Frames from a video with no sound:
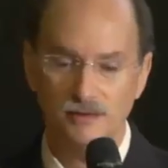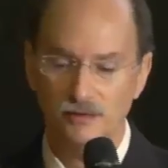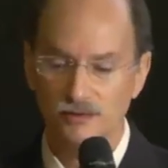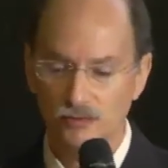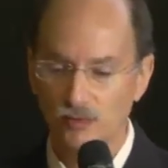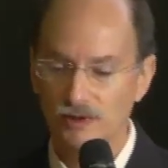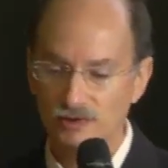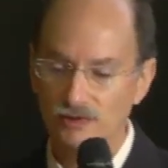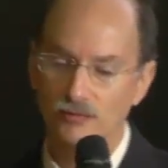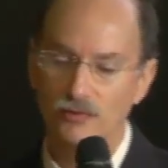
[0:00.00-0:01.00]
here is what
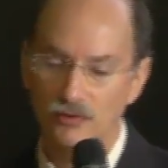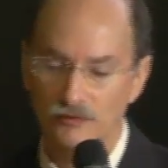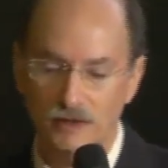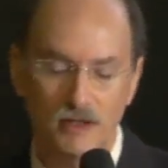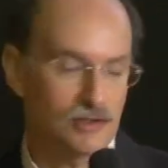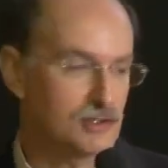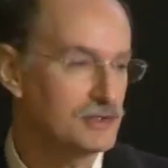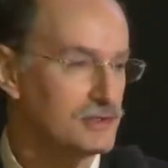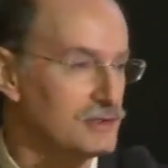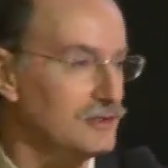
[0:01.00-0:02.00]
is the role of
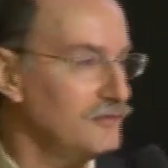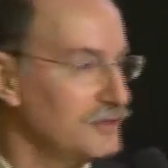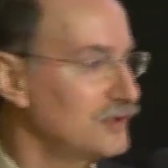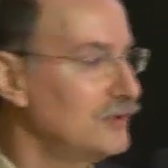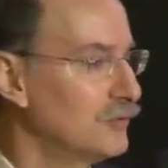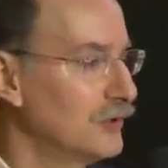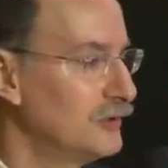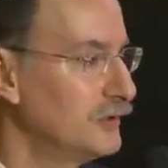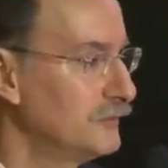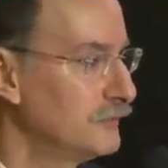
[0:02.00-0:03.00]
consciousness in the physical world?